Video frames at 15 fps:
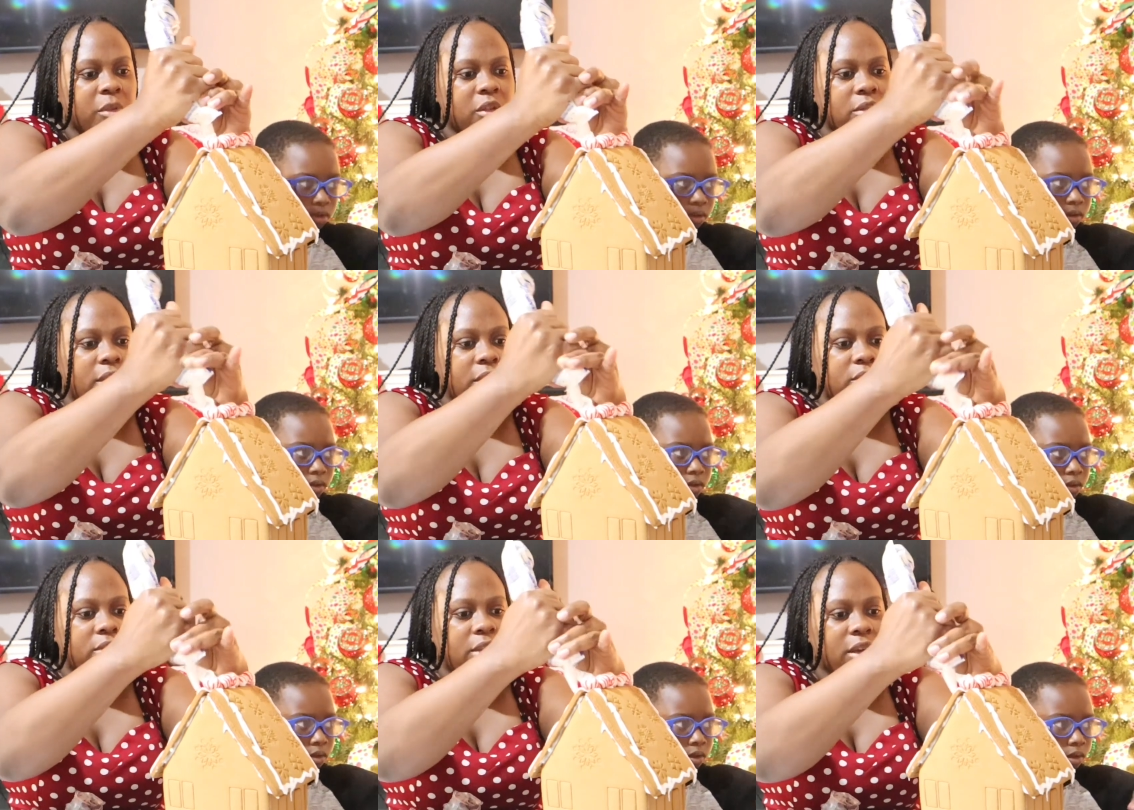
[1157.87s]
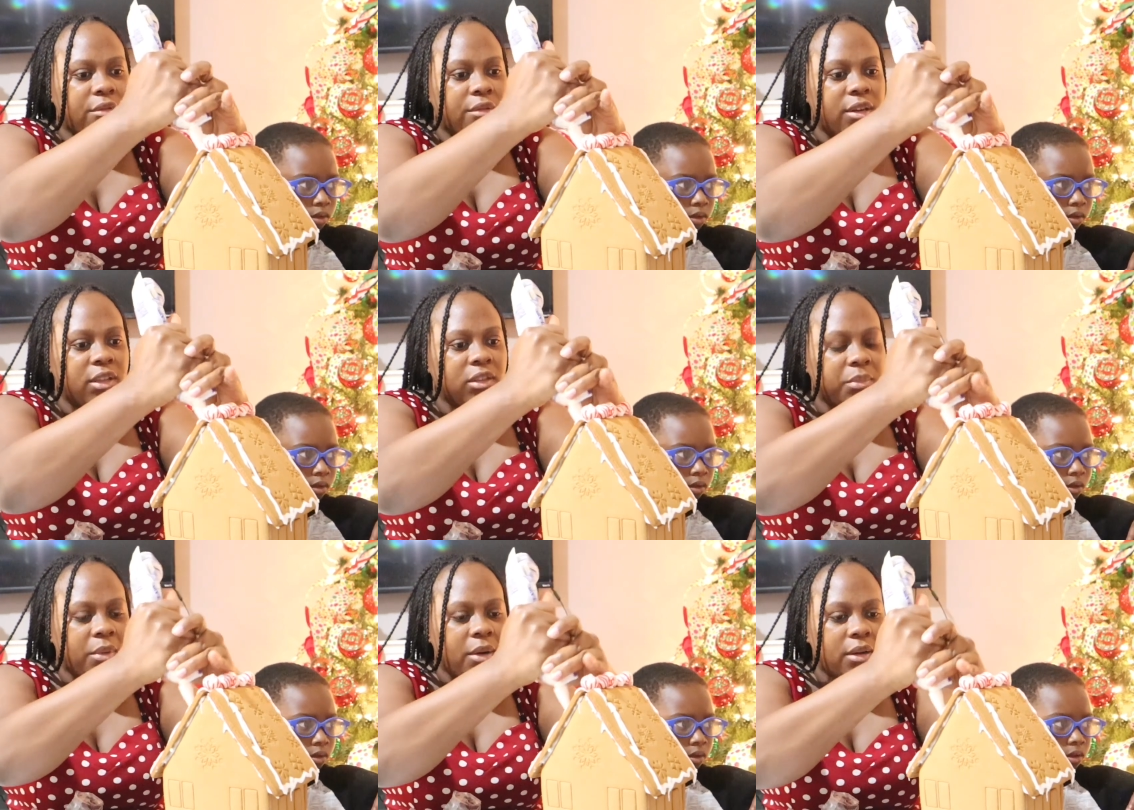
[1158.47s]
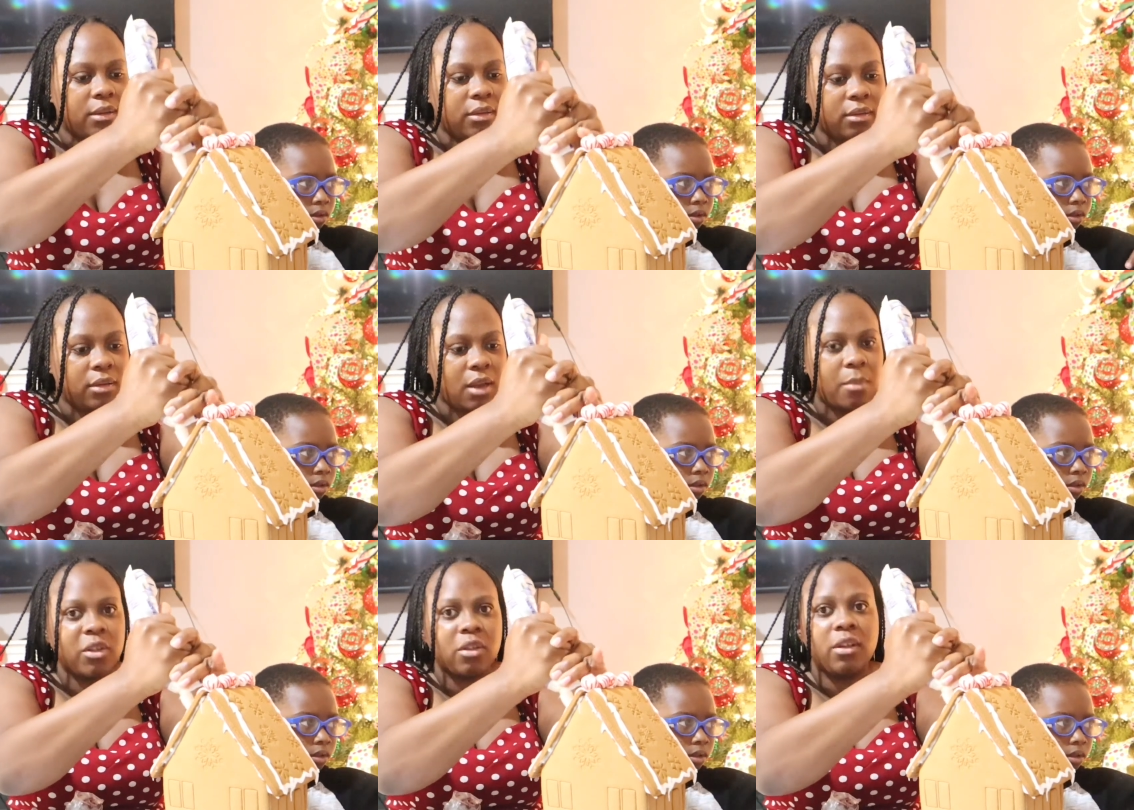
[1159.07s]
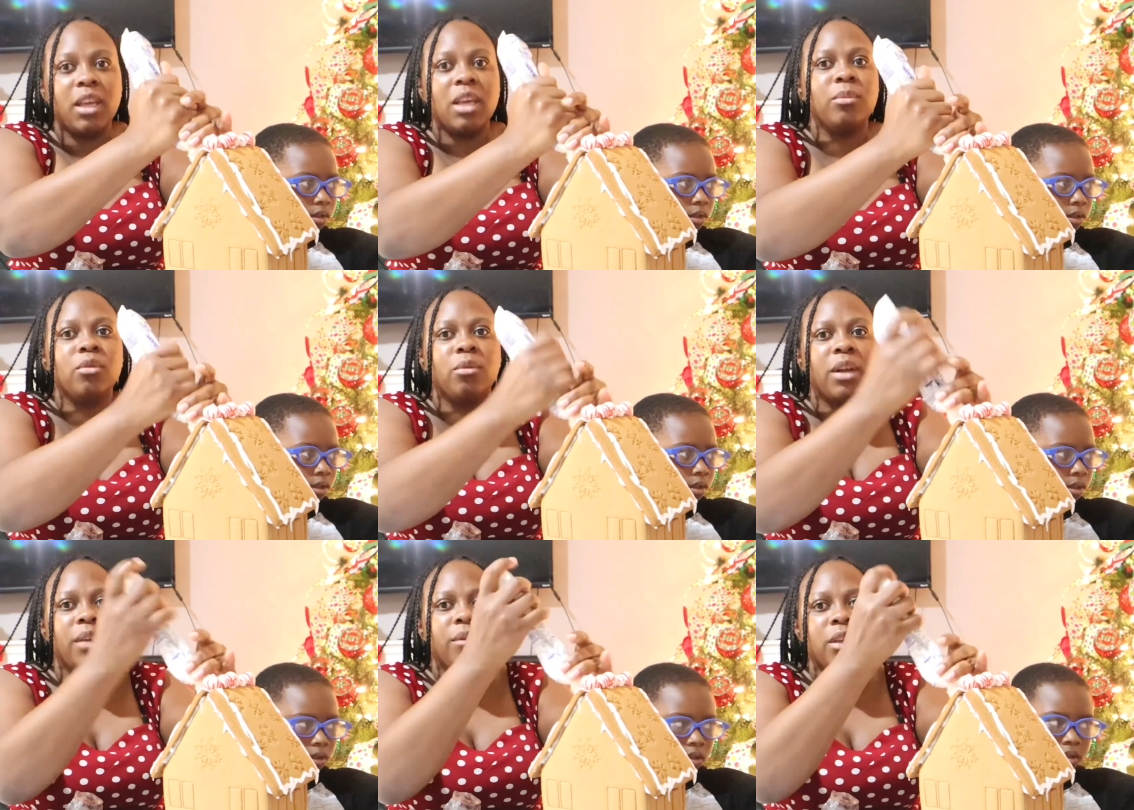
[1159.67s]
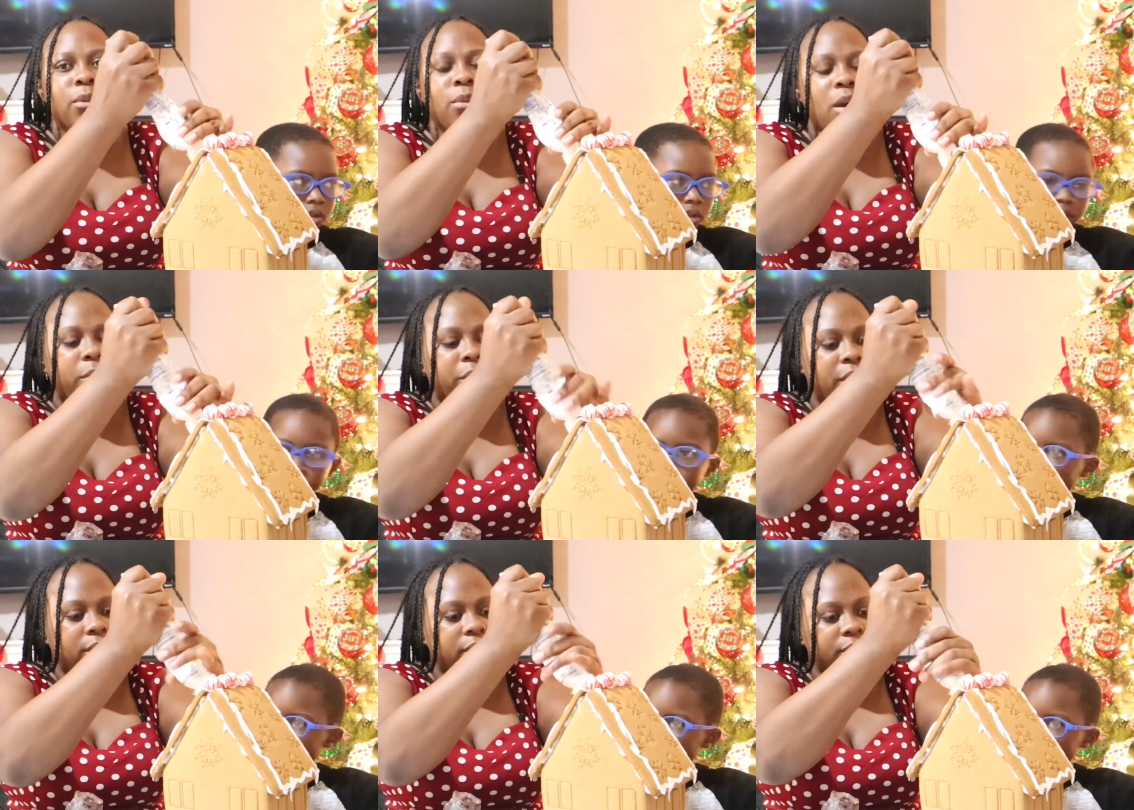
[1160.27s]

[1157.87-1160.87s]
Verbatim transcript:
Speaker 1: I'm just gonna let you decorate this part. I'm just gonna let him do whatever he want with it.